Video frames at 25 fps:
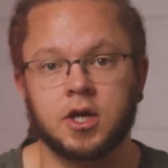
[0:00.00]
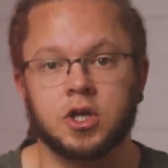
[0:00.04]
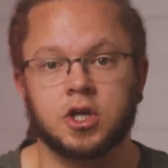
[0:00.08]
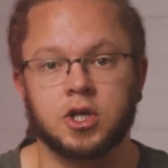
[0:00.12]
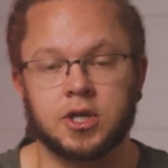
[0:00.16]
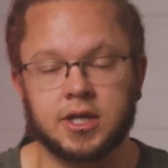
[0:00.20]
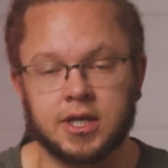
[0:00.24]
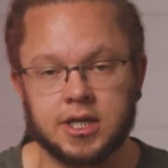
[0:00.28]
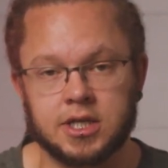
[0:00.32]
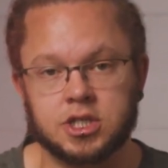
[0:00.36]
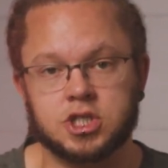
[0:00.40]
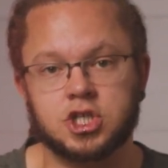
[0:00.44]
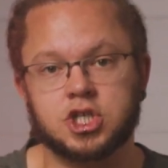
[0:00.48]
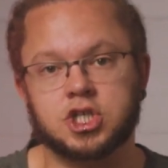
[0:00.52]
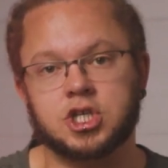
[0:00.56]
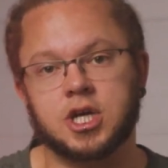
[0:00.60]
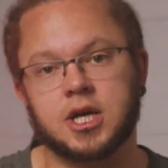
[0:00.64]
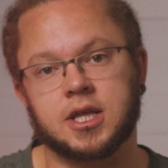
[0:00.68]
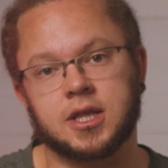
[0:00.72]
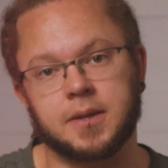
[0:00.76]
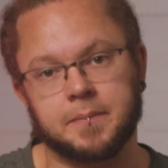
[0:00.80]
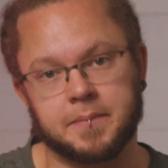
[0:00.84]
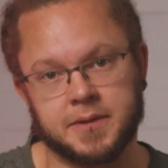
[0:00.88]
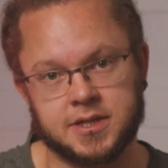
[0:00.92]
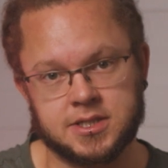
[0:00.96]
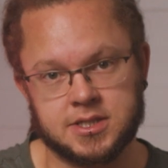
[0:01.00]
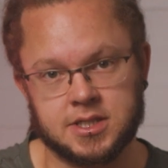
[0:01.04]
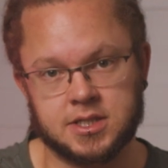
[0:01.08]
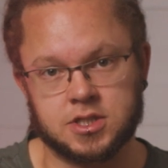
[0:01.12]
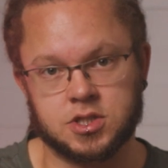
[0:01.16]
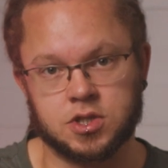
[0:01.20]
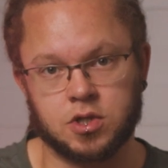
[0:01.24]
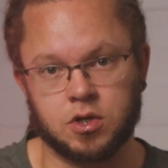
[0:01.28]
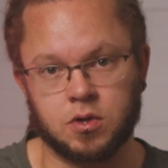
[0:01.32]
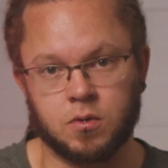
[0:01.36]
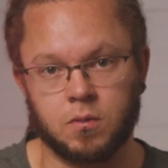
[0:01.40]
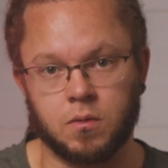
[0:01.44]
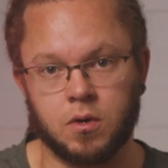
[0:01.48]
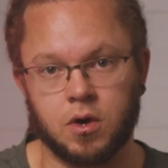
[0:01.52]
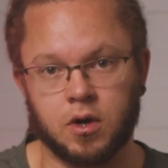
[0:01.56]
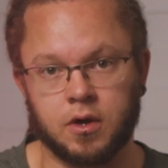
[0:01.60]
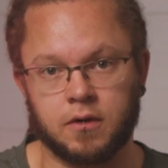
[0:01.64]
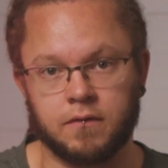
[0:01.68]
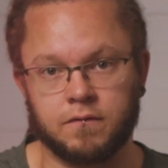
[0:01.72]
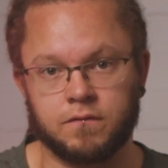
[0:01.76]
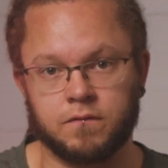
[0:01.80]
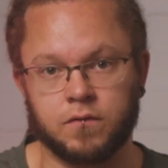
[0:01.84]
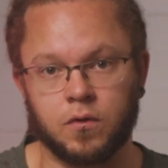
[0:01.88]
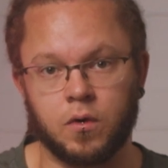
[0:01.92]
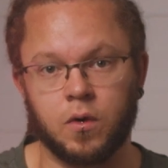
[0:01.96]
You need to share the business that you're
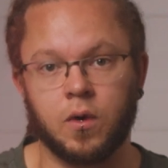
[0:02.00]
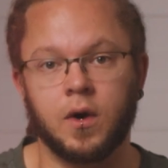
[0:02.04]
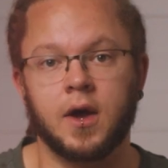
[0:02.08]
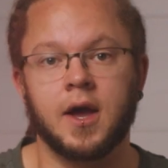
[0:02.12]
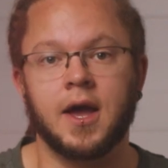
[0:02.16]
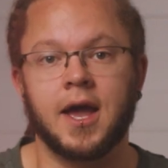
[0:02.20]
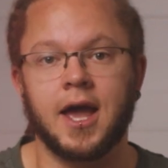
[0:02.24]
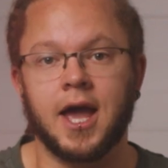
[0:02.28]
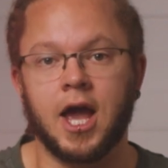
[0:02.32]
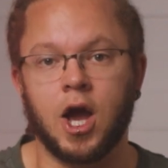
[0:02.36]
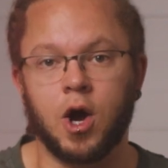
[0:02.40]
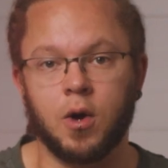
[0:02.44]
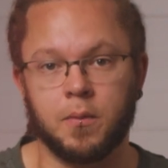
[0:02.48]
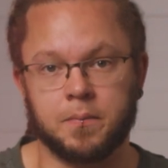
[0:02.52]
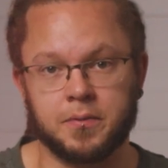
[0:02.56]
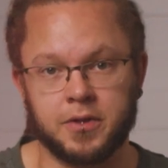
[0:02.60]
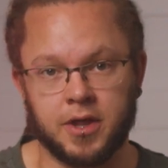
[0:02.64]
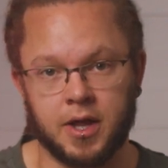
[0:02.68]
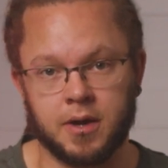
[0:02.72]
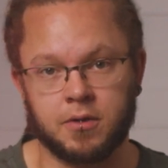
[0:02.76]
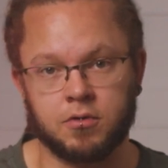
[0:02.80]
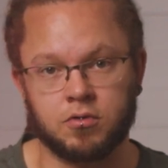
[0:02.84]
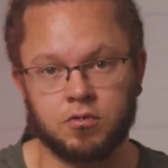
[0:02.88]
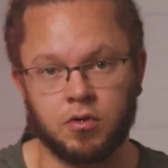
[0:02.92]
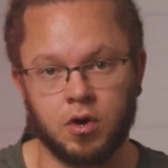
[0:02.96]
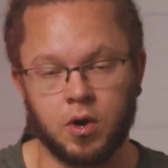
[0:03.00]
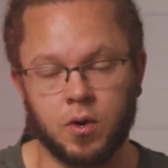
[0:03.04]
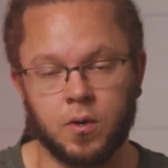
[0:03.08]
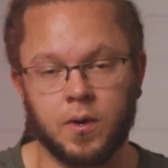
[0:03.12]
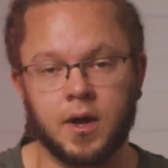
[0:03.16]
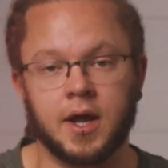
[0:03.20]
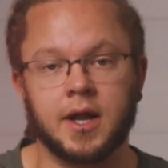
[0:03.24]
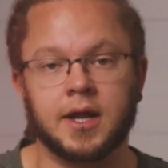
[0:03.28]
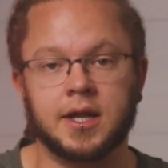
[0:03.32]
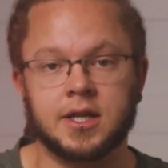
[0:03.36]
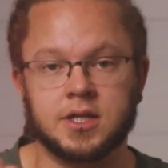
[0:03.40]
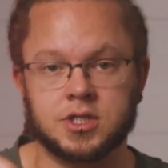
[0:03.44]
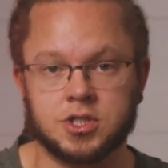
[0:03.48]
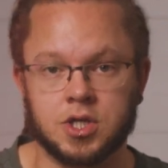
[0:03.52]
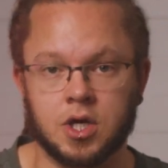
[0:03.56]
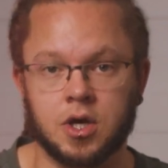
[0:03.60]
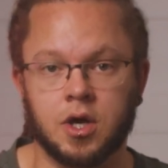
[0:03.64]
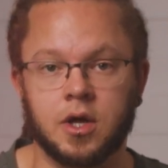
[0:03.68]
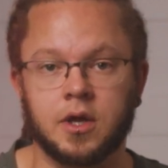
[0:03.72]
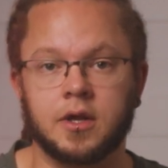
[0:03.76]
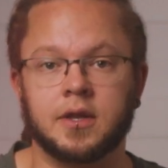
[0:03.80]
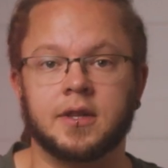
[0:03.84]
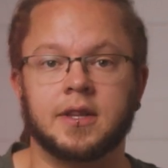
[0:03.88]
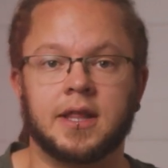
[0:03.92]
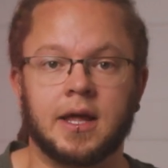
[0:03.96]
working for, help them grow, and in
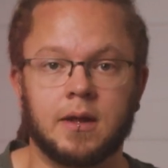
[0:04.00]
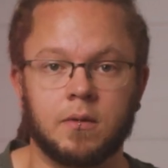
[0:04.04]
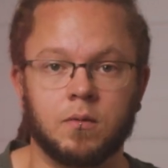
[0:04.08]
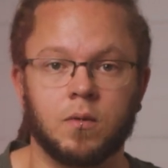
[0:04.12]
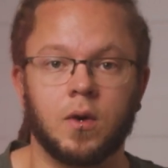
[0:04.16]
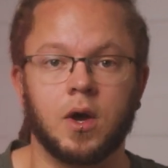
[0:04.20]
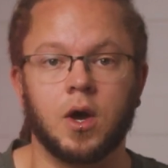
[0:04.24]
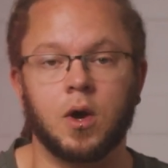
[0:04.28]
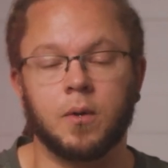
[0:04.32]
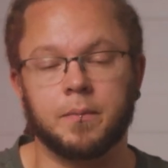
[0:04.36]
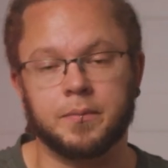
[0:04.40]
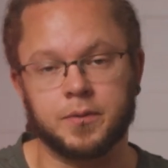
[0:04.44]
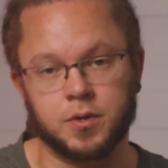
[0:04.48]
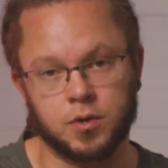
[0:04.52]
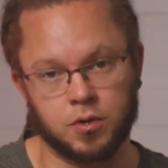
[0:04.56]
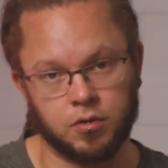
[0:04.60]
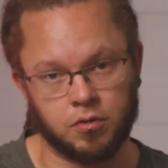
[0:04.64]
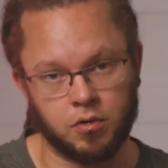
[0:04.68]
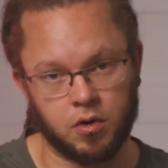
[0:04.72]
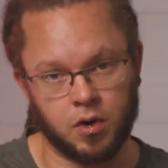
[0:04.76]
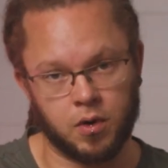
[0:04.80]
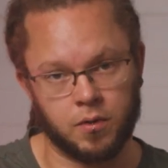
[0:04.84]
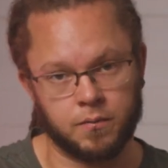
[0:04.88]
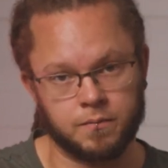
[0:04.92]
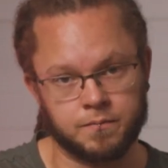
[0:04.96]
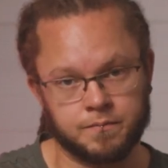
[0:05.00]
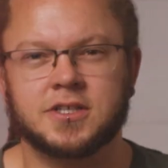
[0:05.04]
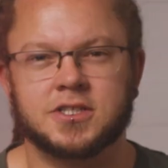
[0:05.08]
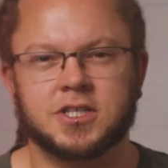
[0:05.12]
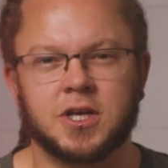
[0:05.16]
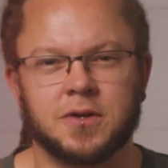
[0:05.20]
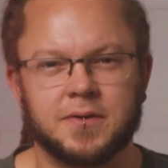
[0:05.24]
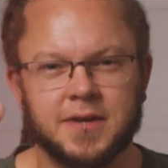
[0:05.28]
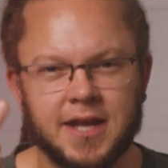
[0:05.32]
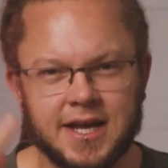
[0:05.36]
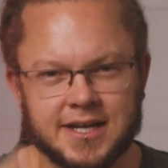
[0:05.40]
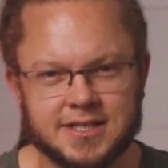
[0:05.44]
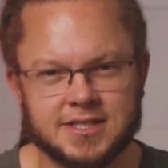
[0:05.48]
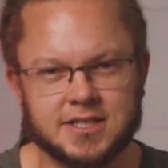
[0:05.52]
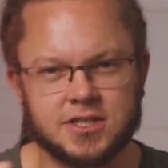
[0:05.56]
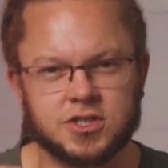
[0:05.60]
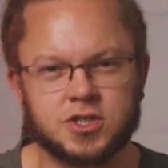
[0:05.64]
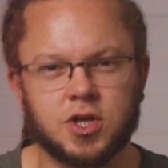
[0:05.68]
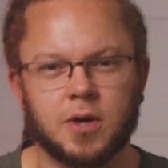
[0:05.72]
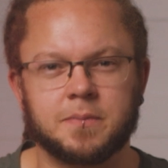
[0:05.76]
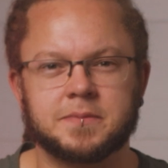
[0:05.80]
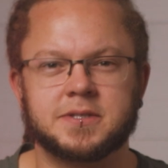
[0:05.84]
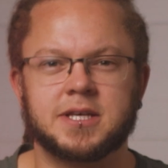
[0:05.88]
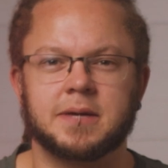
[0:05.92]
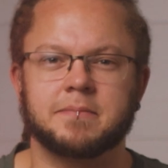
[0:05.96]
turn, they will help you grow. So next is
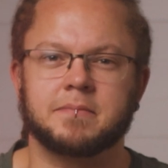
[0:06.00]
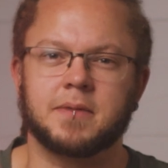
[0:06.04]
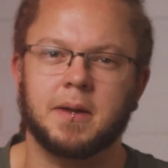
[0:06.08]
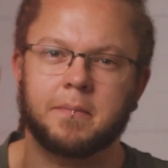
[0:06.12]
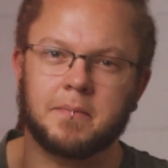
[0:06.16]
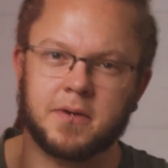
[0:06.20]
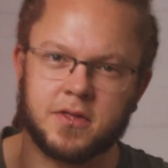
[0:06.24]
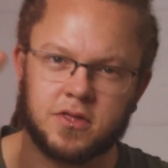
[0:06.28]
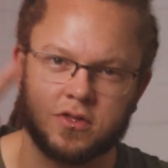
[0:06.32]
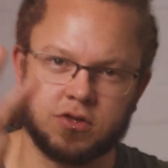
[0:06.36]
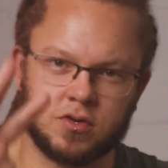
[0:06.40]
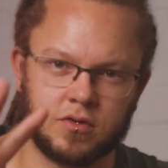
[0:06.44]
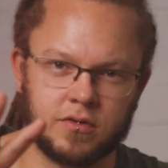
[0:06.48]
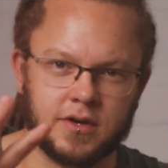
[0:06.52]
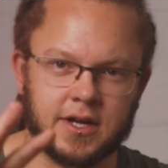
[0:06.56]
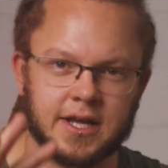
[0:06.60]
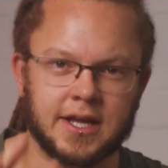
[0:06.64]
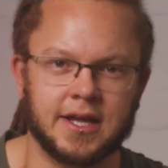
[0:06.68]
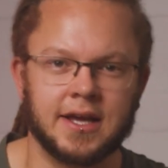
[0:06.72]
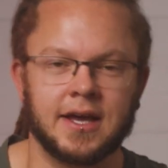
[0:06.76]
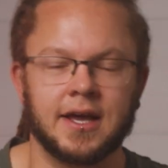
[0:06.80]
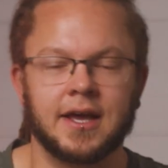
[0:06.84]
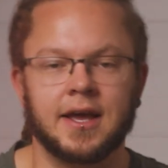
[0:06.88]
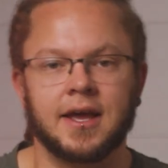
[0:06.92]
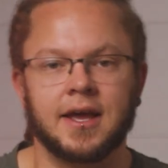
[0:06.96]
top tip number 3.